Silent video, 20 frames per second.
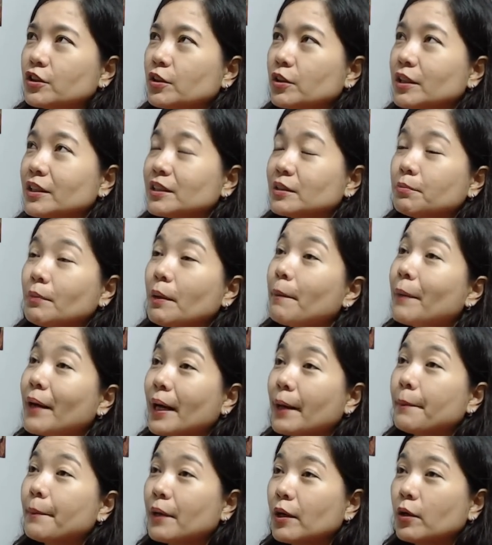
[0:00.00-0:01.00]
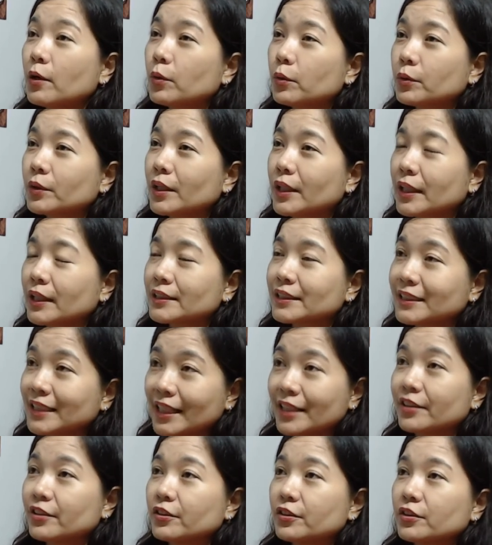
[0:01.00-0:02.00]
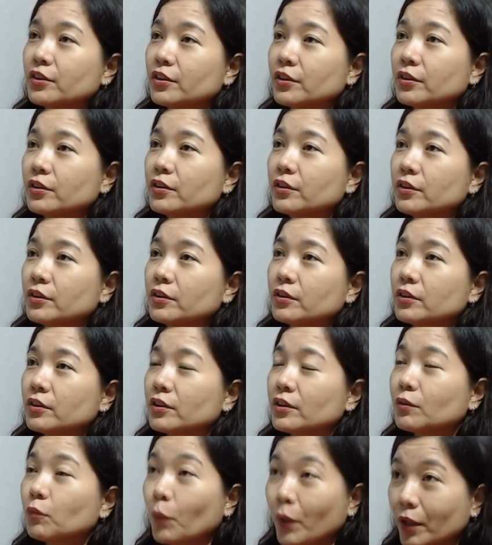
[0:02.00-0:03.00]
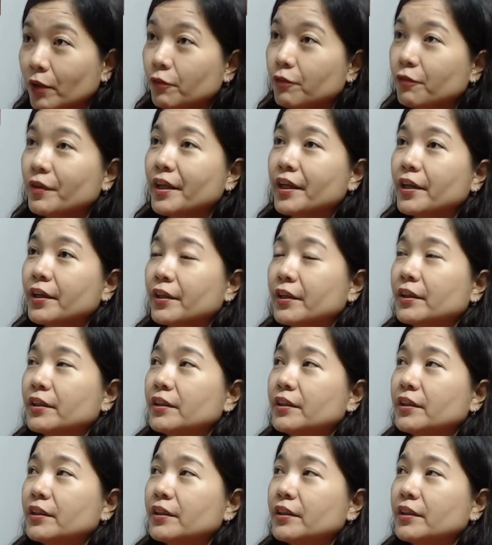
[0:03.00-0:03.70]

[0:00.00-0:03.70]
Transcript: so it's mababaw na standard ng welfare.